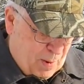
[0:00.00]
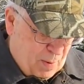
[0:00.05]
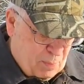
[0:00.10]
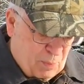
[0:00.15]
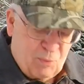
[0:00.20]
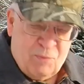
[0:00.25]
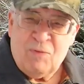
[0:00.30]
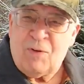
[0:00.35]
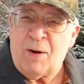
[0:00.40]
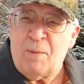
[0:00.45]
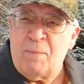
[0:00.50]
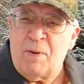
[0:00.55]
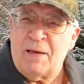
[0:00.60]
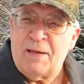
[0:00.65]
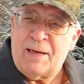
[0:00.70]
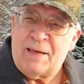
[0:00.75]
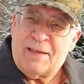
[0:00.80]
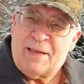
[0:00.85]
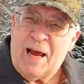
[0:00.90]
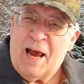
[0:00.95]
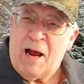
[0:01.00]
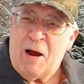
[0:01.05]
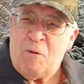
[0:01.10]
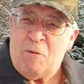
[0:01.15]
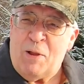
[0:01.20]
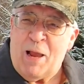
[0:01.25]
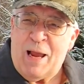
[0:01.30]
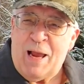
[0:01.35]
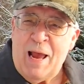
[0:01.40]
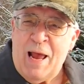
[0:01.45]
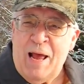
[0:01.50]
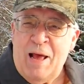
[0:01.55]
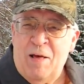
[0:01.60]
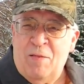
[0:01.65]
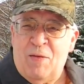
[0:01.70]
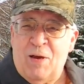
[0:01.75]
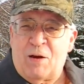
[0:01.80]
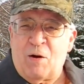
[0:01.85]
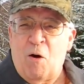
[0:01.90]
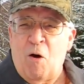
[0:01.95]
people come into town,
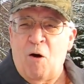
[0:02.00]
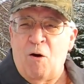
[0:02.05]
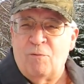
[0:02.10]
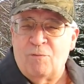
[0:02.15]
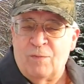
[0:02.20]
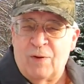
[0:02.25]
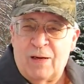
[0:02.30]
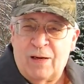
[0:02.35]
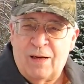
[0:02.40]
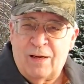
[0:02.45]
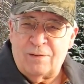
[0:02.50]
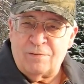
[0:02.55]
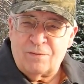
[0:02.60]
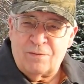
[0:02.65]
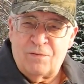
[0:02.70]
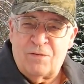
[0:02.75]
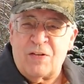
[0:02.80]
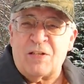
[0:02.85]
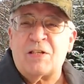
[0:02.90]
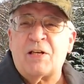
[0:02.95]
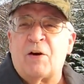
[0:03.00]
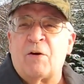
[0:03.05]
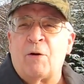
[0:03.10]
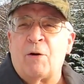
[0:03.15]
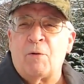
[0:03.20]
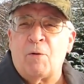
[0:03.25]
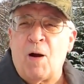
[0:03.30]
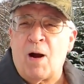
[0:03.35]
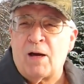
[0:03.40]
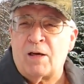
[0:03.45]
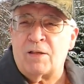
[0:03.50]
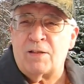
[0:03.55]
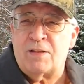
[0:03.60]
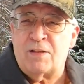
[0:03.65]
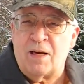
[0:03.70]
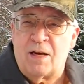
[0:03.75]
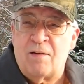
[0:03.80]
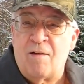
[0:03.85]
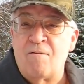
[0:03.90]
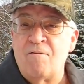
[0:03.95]
they call Viscary
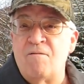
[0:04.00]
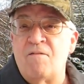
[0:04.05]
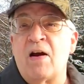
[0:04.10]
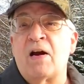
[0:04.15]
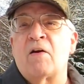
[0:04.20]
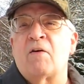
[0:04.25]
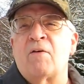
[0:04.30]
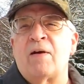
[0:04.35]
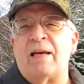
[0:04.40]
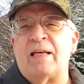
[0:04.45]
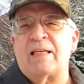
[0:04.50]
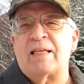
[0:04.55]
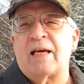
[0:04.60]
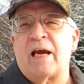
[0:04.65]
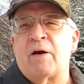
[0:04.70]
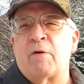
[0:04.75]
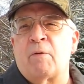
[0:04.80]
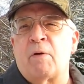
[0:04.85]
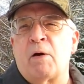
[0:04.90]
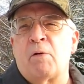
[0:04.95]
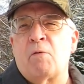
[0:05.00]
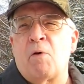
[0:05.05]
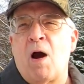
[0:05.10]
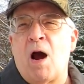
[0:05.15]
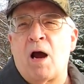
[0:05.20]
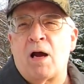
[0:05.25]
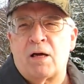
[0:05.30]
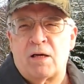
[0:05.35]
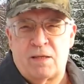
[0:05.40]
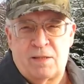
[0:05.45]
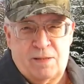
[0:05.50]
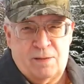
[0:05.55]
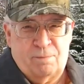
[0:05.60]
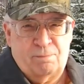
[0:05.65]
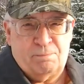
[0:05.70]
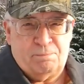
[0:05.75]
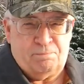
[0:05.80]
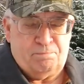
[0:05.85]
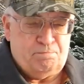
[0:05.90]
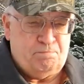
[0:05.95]
Rocks very scary rocks.
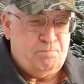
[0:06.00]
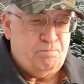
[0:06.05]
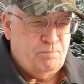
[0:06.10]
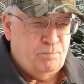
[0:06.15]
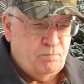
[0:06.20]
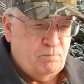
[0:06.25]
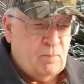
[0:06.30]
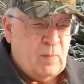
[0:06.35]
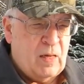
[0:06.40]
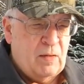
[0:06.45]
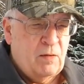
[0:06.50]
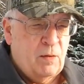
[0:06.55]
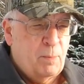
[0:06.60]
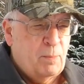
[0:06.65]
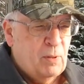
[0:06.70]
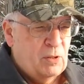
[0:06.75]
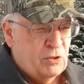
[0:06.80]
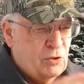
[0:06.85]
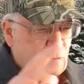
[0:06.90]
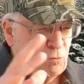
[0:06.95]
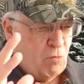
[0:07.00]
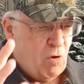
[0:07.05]
And there are a bunch of